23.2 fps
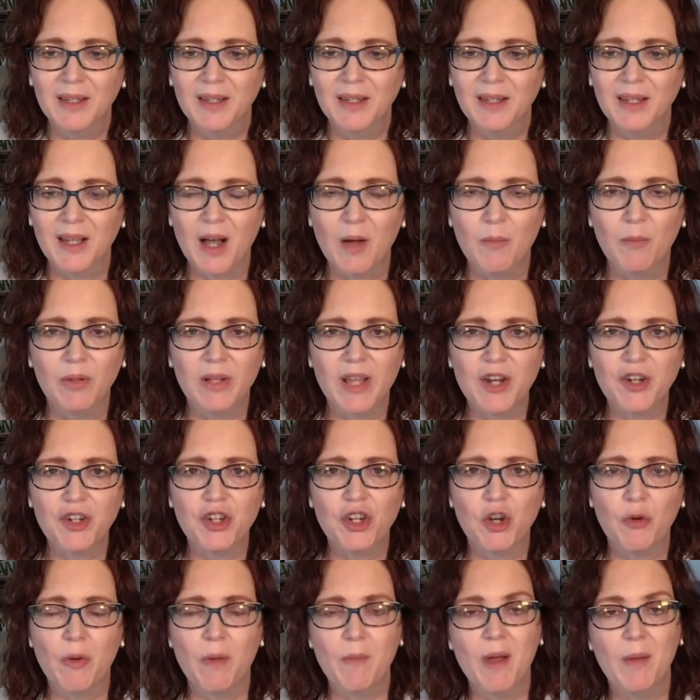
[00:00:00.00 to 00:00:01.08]
God bless
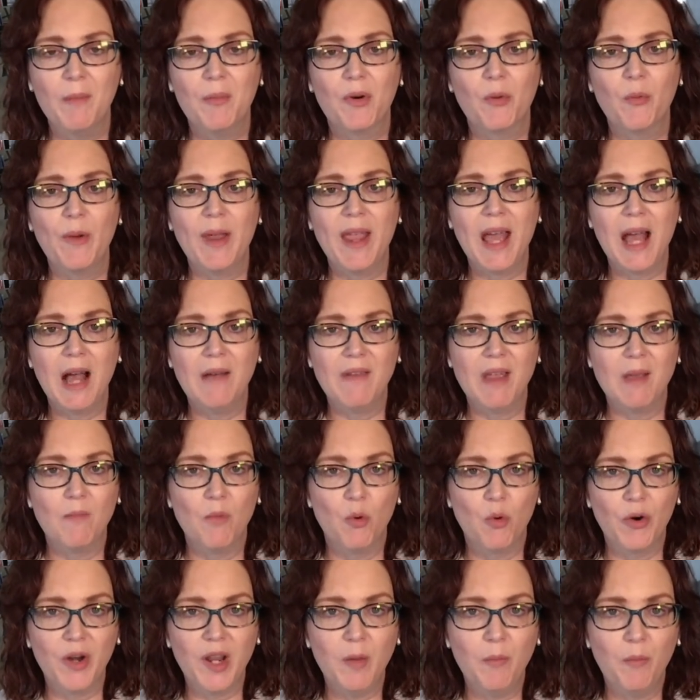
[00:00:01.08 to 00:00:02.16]
you. Remember, we have a
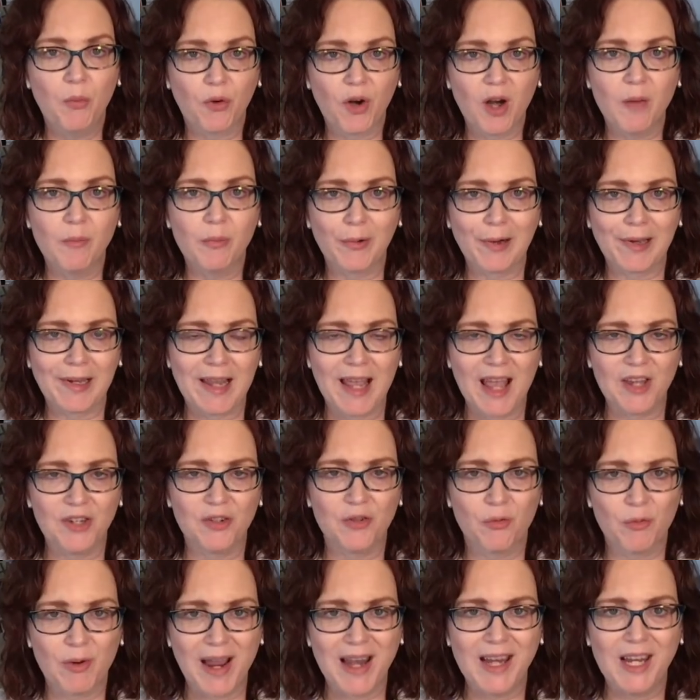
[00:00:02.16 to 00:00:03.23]
morning prayer broadcast
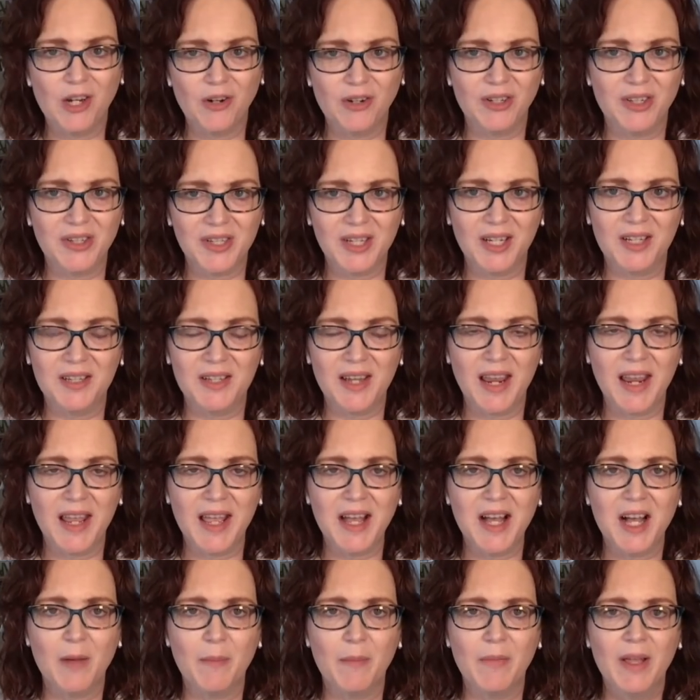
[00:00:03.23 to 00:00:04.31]
right here at 6
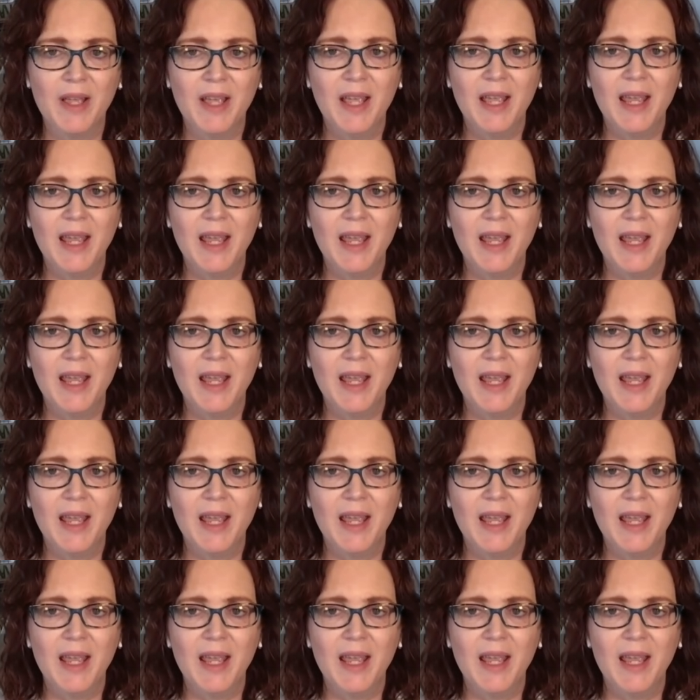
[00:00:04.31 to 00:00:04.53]
a.m.